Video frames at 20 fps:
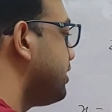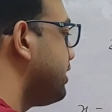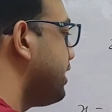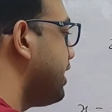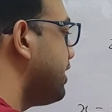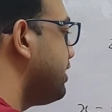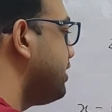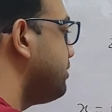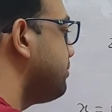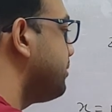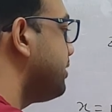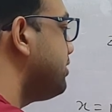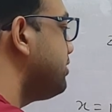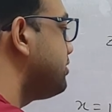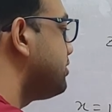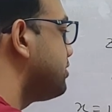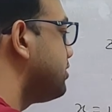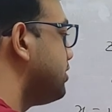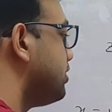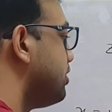tan
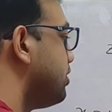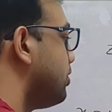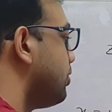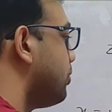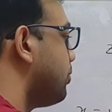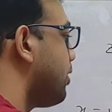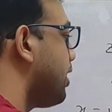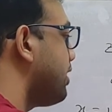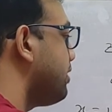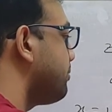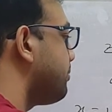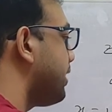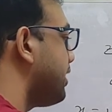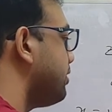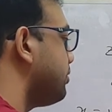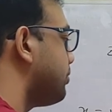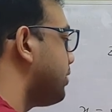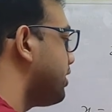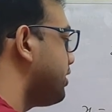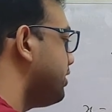inverse 1 by
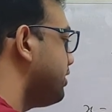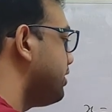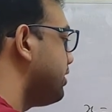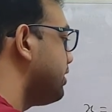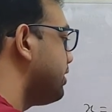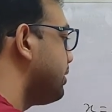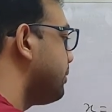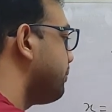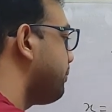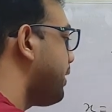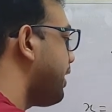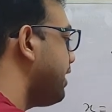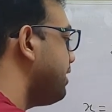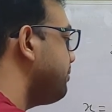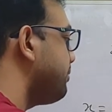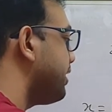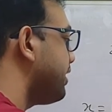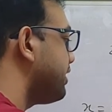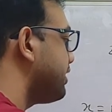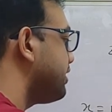1, pi
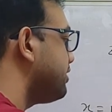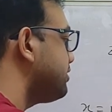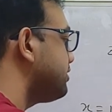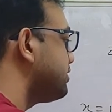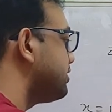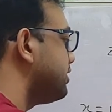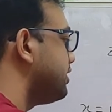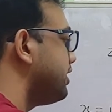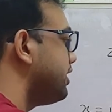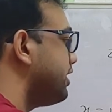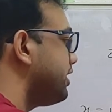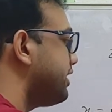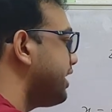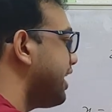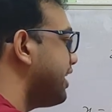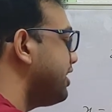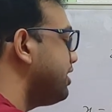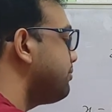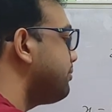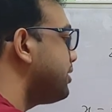minus
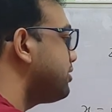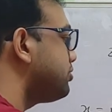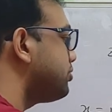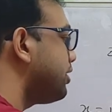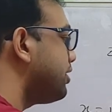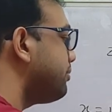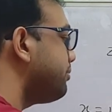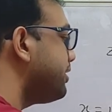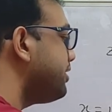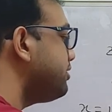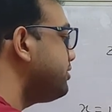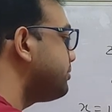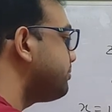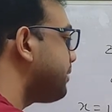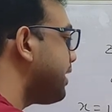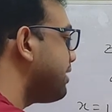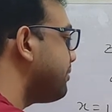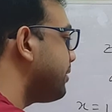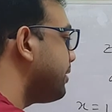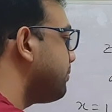tan inverse 1 means
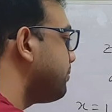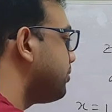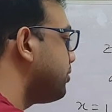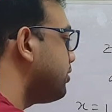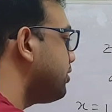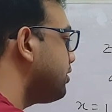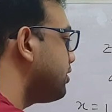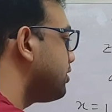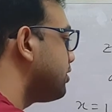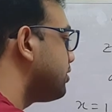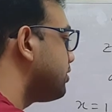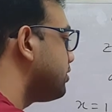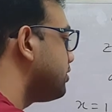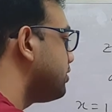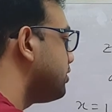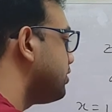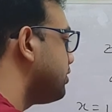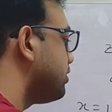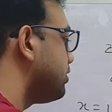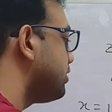pi by 4,
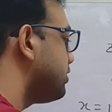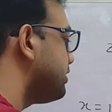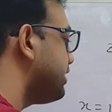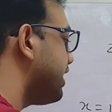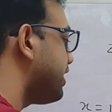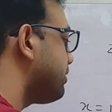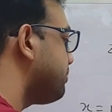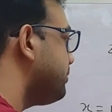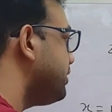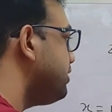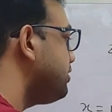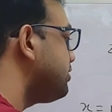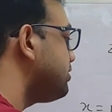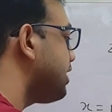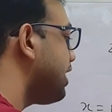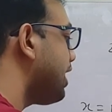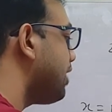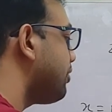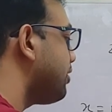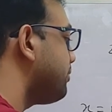that means
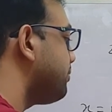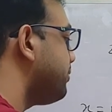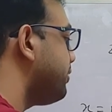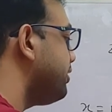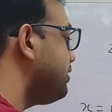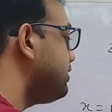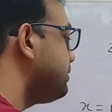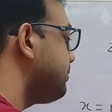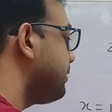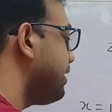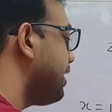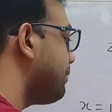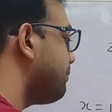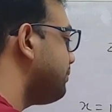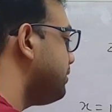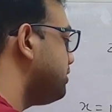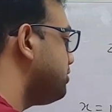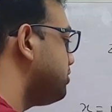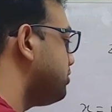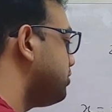our principal
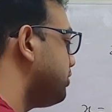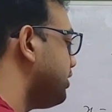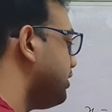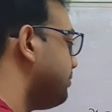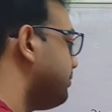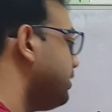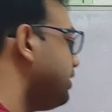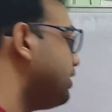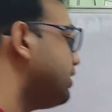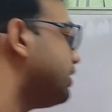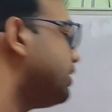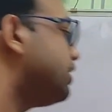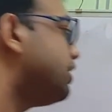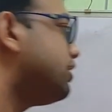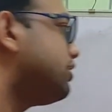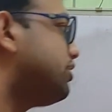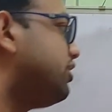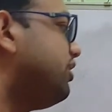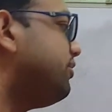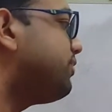amplitude will be
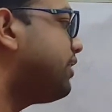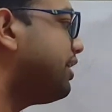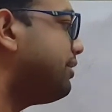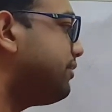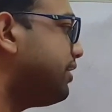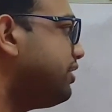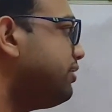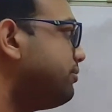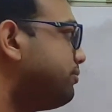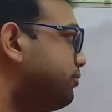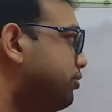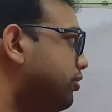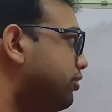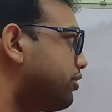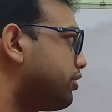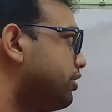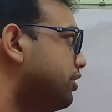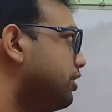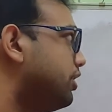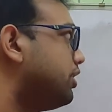3 pi by 4.
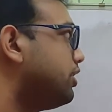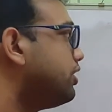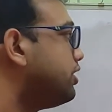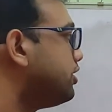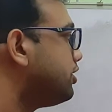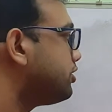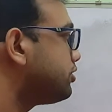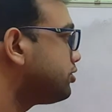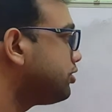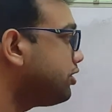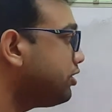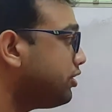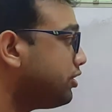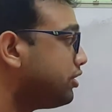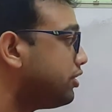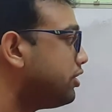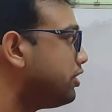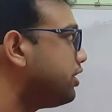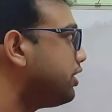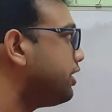So
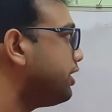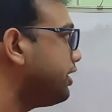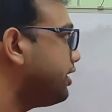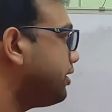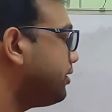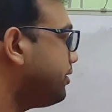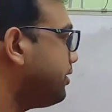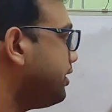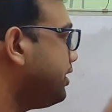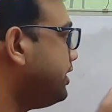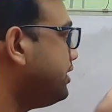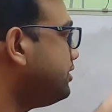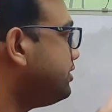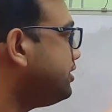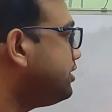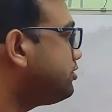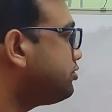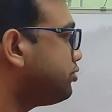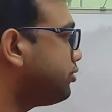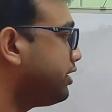in
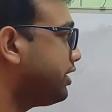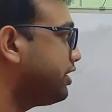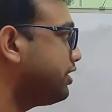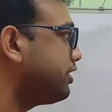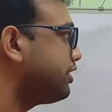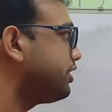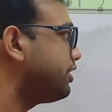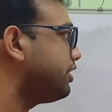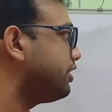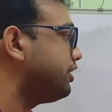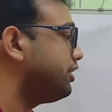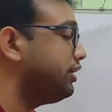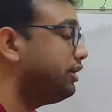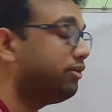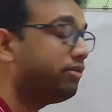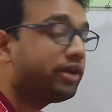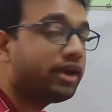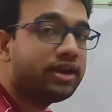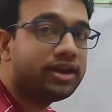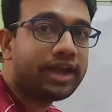this way you
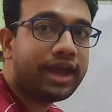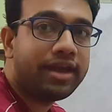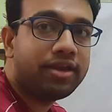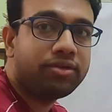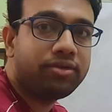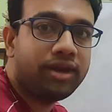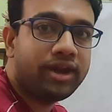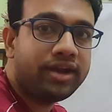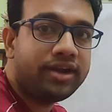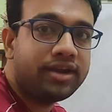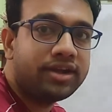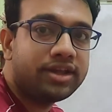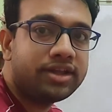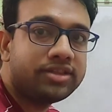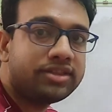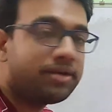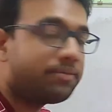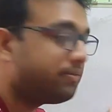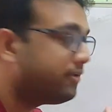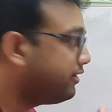can calculate
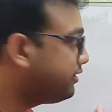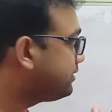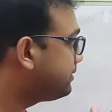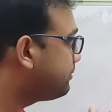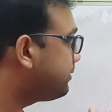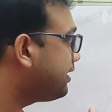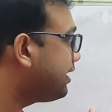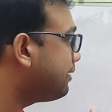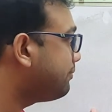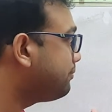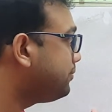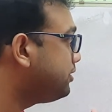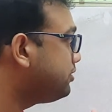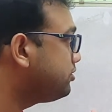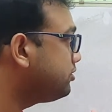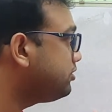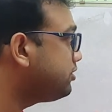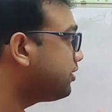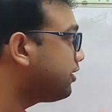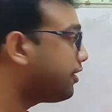the principal
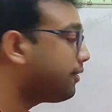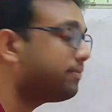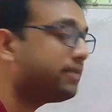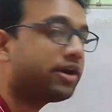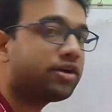amplitude of the